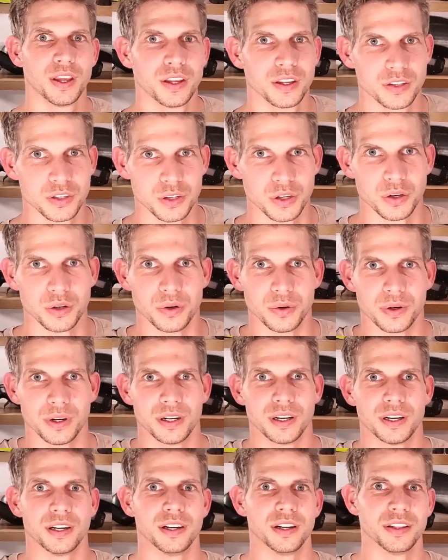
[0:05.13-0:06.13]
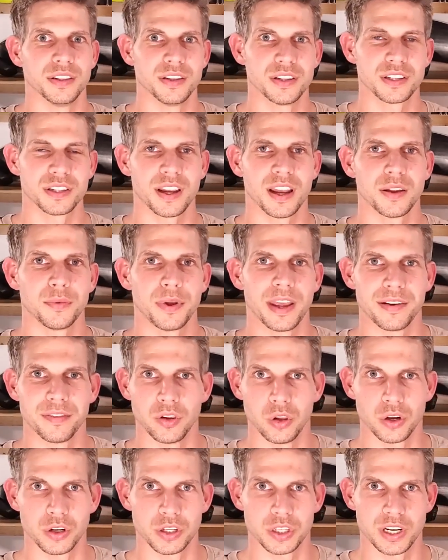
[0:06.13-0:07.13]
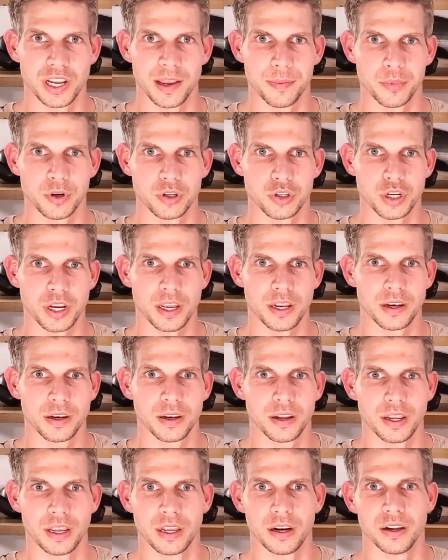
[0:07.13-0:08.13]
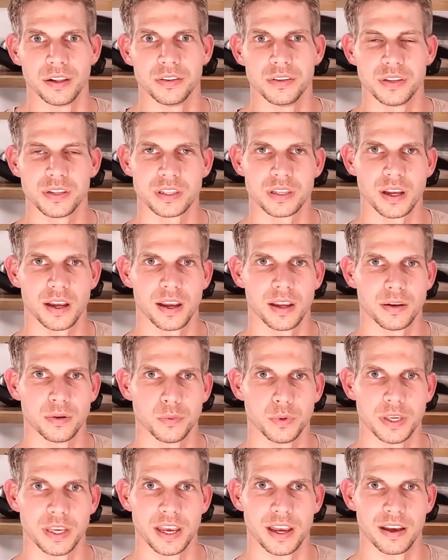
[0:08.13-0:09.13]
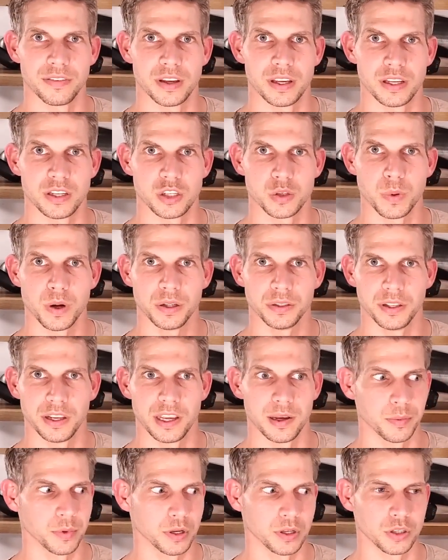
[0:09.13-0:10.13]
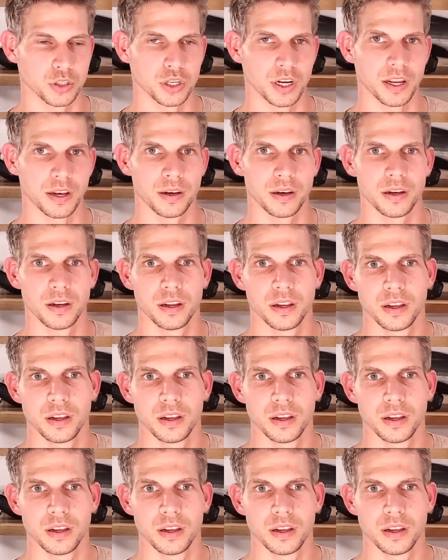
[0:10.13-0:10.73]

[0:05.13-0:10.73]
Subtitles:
So on this side, we have a large diameter jet, and on this side, we have a small diameter jet.